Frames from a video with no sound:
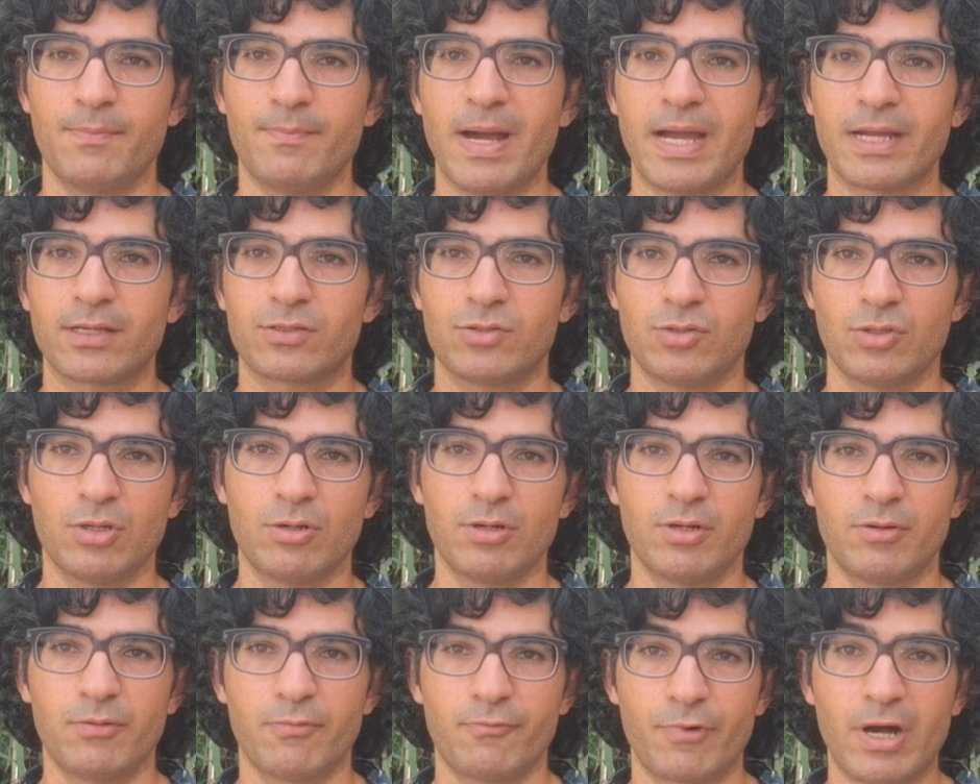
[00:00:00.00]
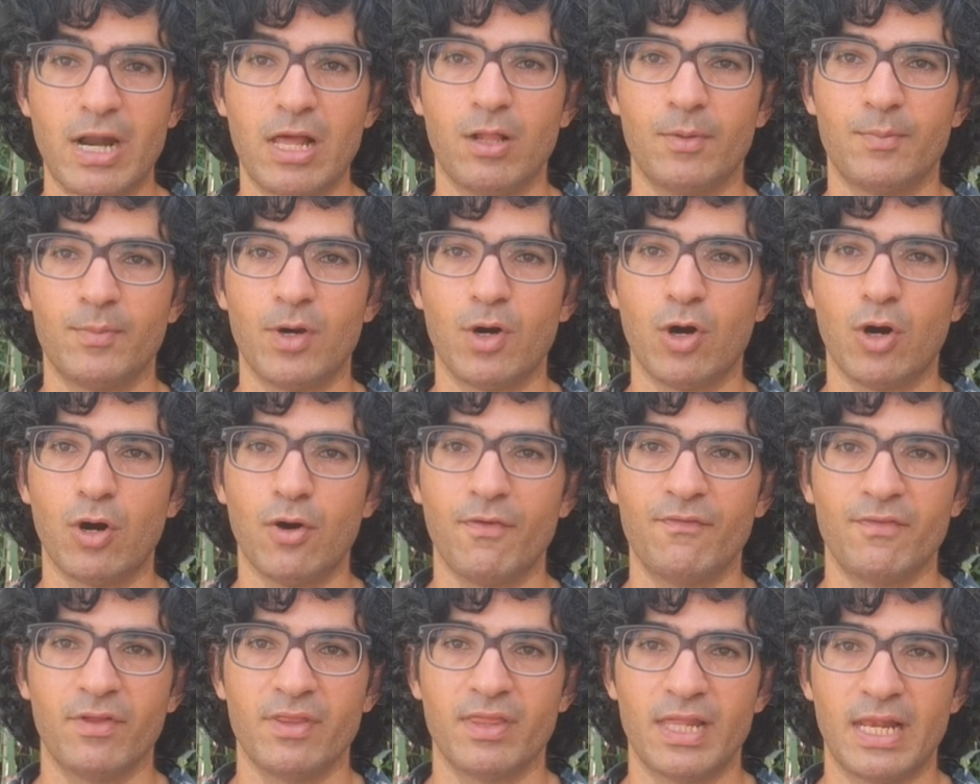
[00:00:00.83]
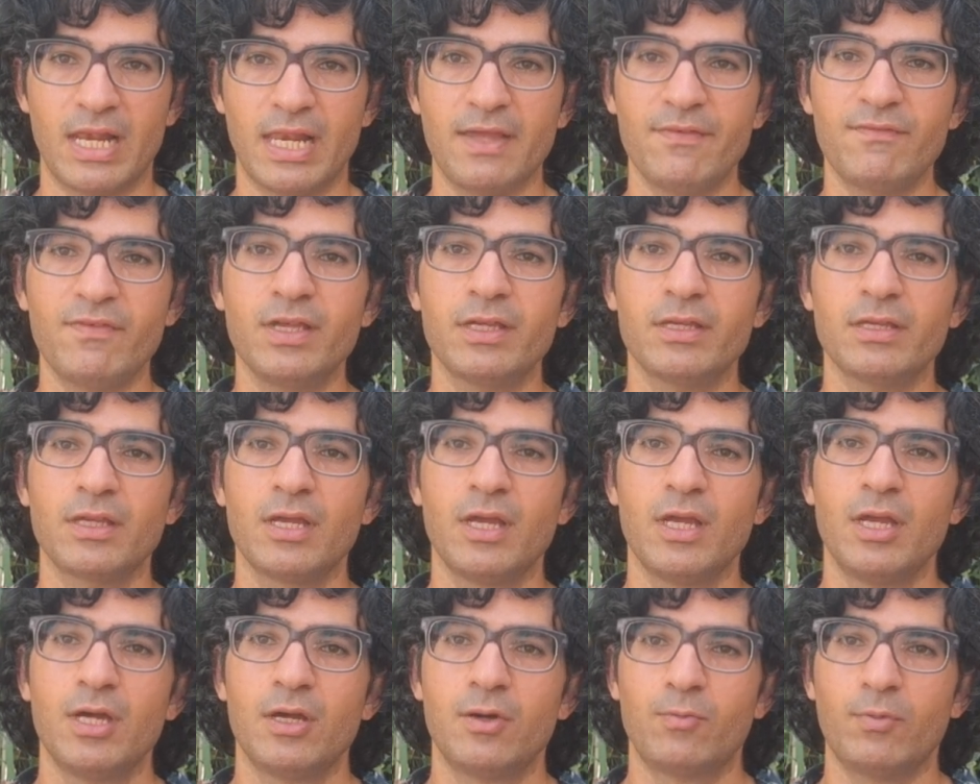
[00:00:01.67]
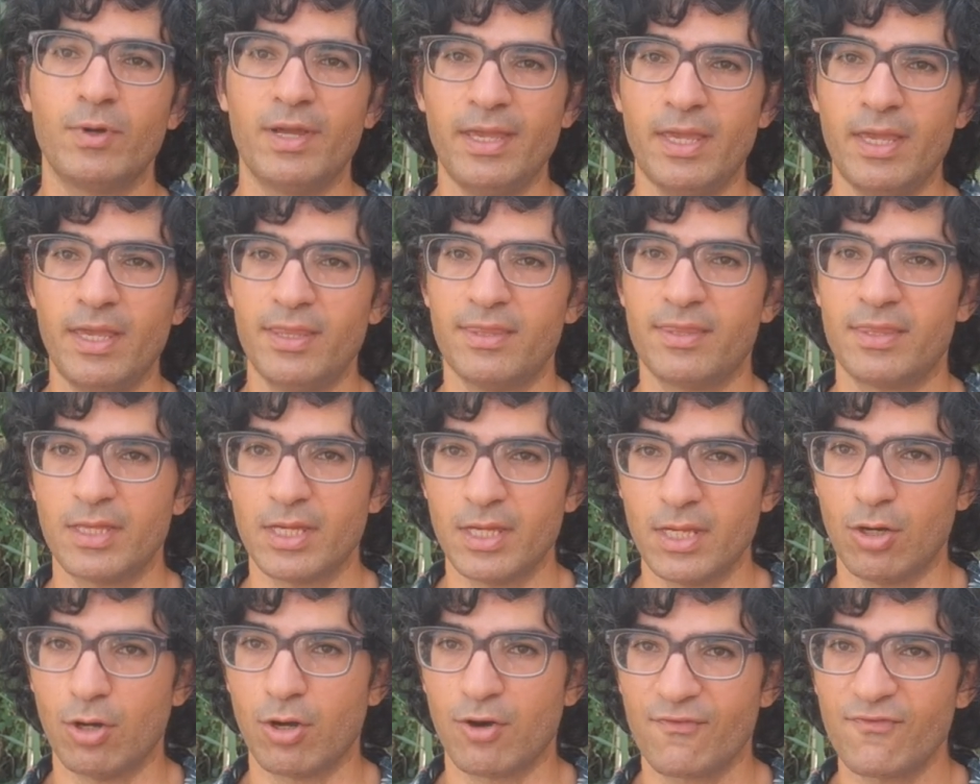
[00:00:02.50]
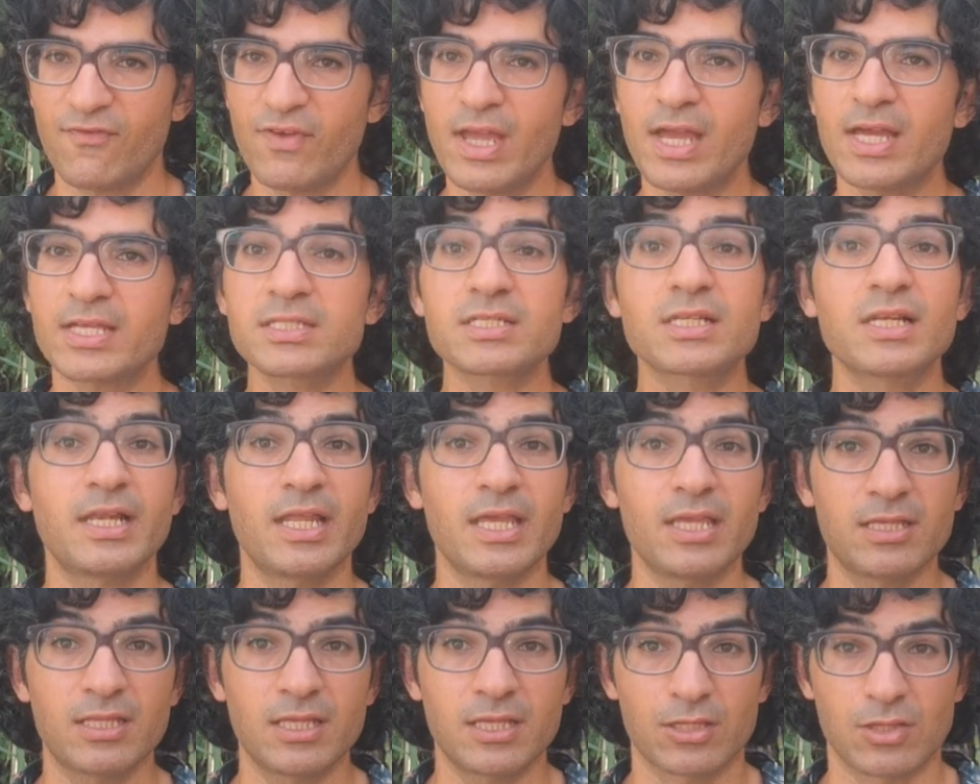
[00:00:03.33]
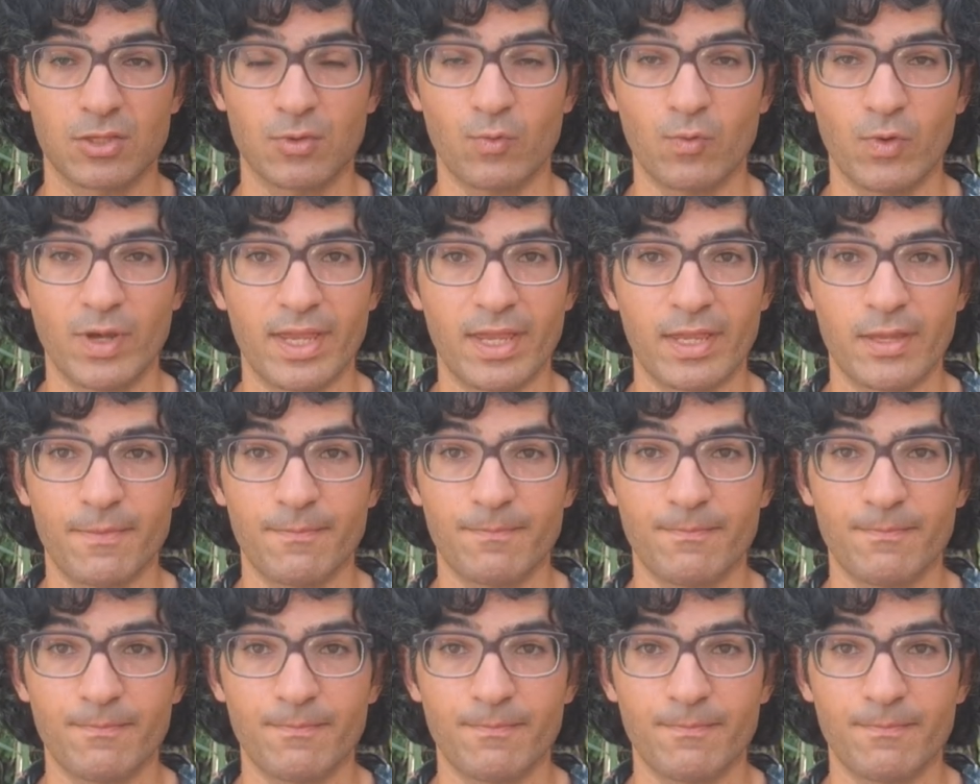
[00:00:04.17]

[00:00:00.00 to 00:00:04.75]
back to the realm of the living, with Orpheus leading the way.